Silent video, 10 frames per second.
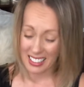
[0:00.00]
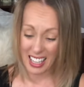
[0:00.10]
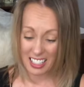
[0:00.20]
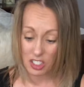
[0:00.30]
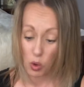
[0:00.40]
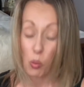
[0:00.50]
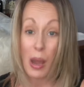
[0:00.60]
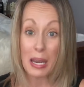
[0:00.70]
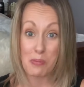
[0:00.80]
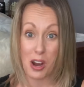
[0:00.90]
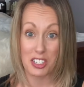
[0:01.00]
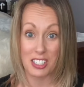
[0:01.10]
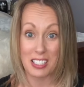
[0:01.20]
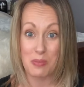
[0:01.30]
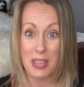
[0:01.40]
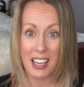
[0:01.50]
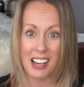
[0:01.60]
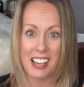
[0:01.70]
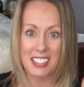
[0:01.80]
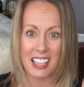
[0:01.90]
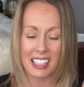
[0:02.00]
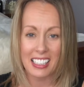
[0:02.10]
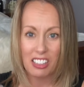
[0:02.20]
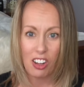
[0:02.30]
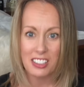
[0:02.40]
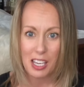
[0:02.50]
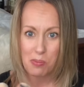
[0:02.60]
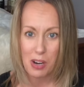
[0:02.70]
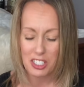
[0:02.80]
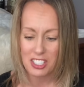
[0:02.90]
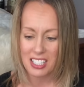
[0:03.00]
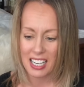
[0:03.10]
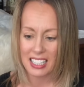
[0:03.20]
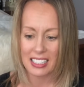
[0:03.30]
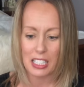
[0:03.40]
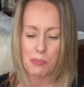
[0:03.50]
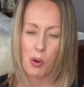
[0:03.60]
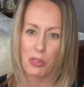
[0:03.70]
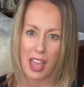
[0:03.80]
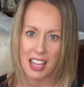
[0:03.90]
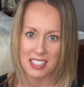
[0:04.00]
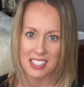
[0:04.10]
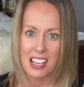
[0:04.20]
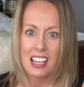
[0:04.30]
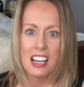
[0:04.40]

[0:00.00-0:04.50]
like 20 brushes because I cleaned all 10 brushes and I cleaned both ends.